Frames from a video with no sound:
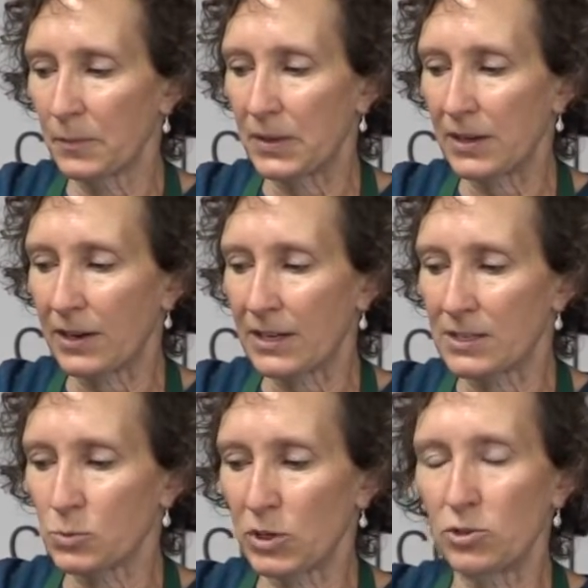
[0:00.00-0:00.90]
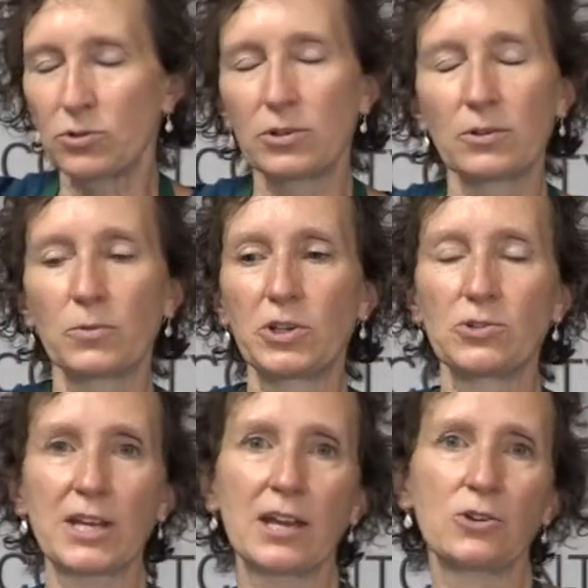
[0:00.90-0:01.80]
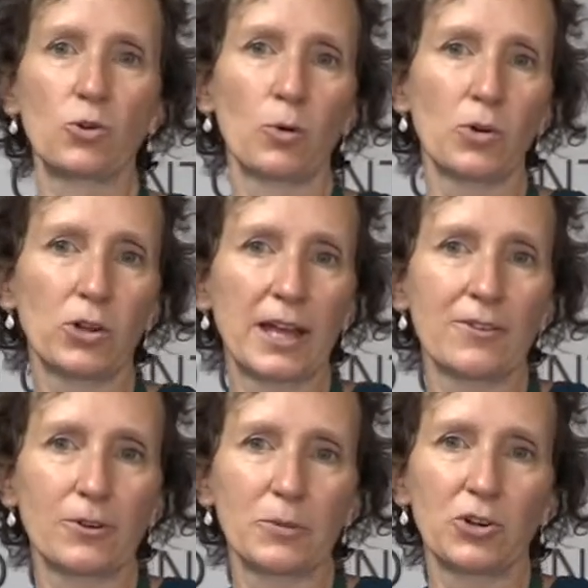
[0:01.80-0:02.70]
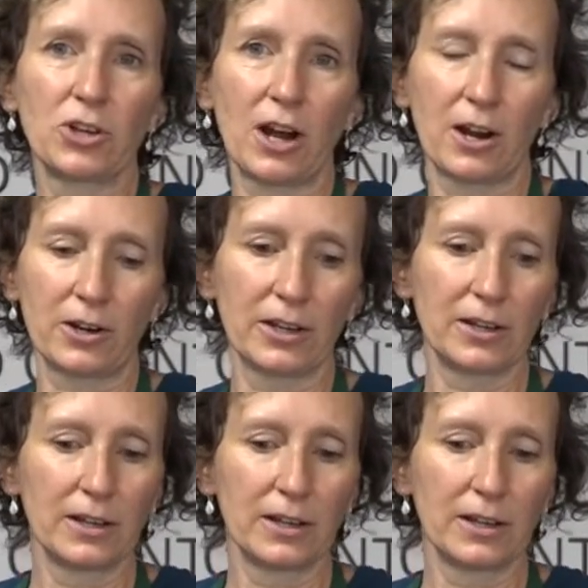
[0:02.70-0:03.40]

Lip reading: because when you take normal clay from your yard,